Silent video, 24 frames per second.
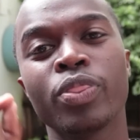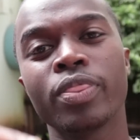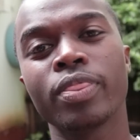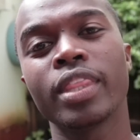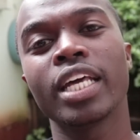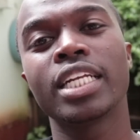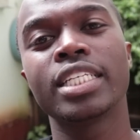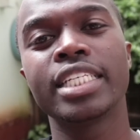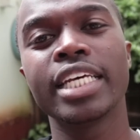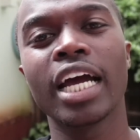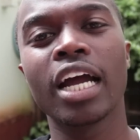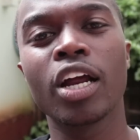
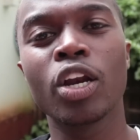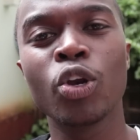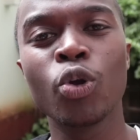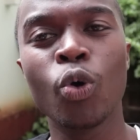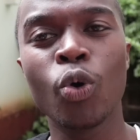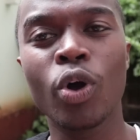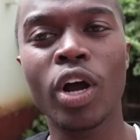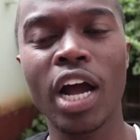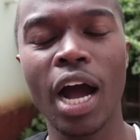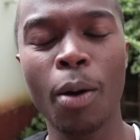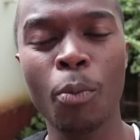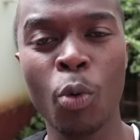The
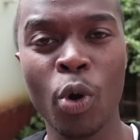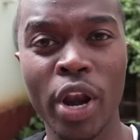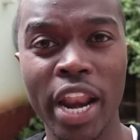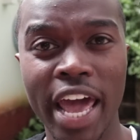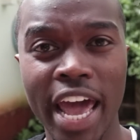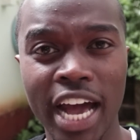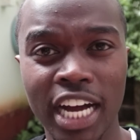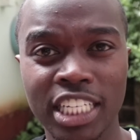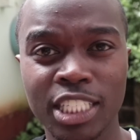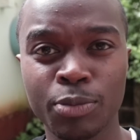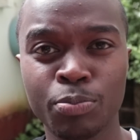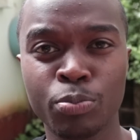TECNO Camon
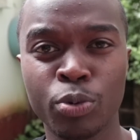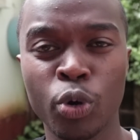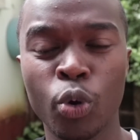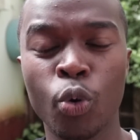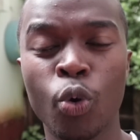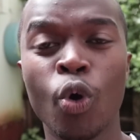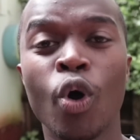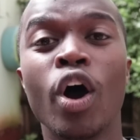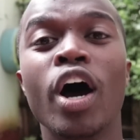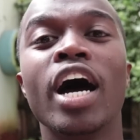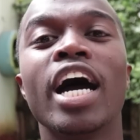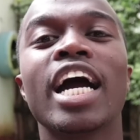X Pro
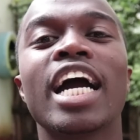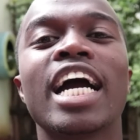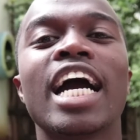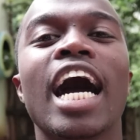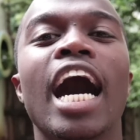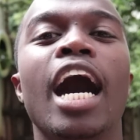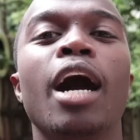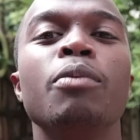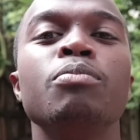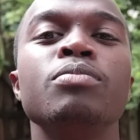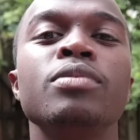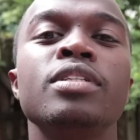
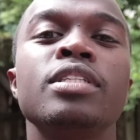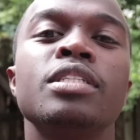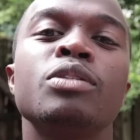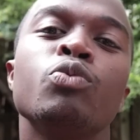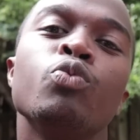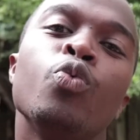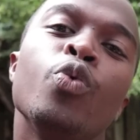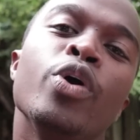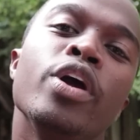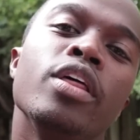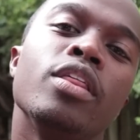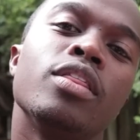comes
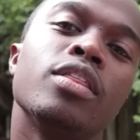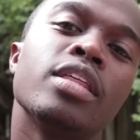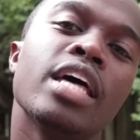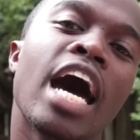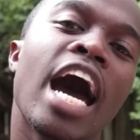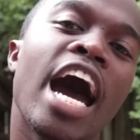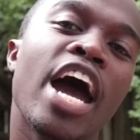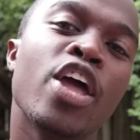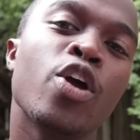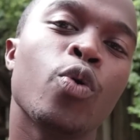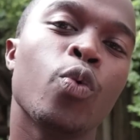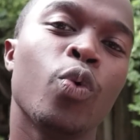with
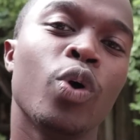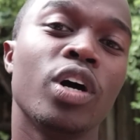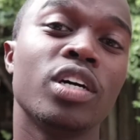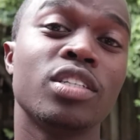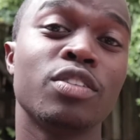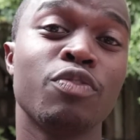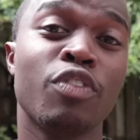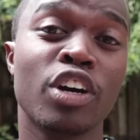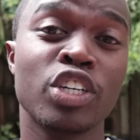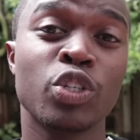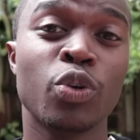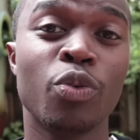
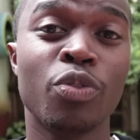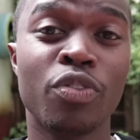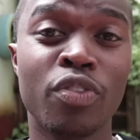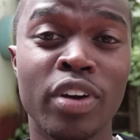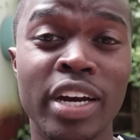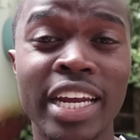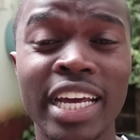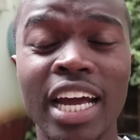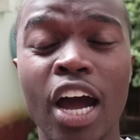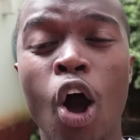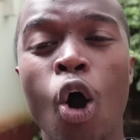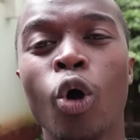iOS version
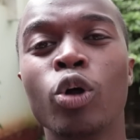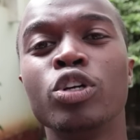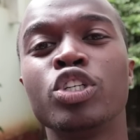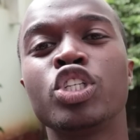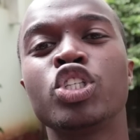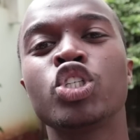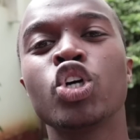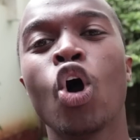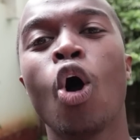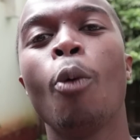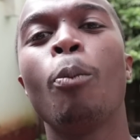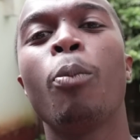3 on
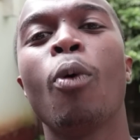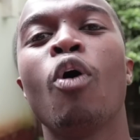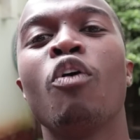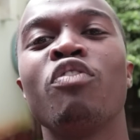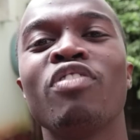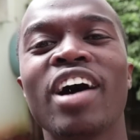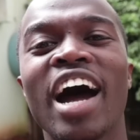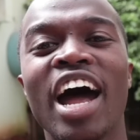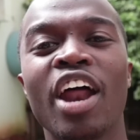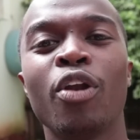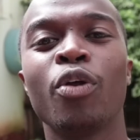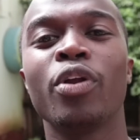top of
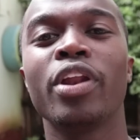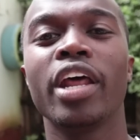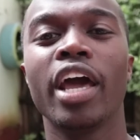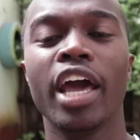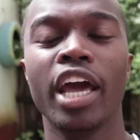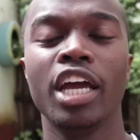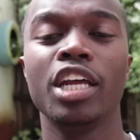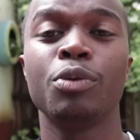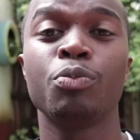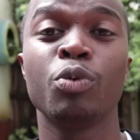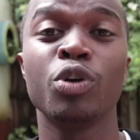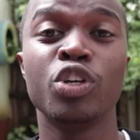Android
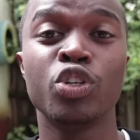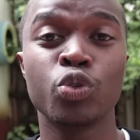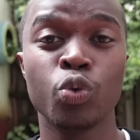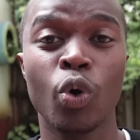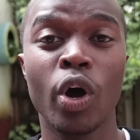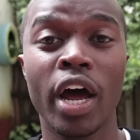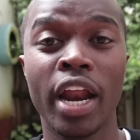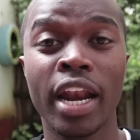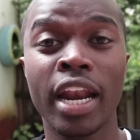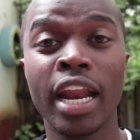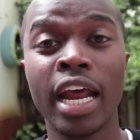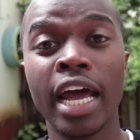
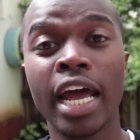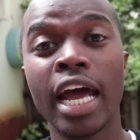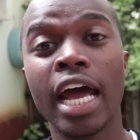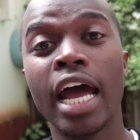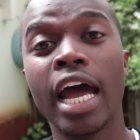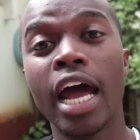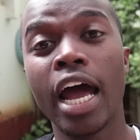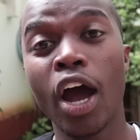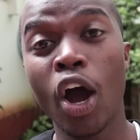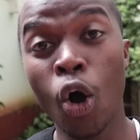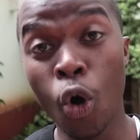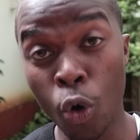8.1
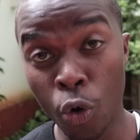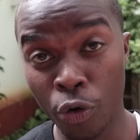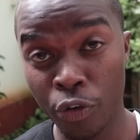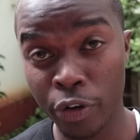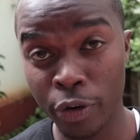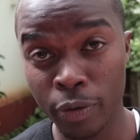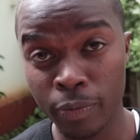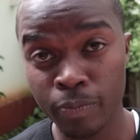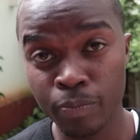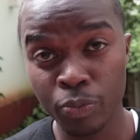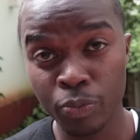Oreo.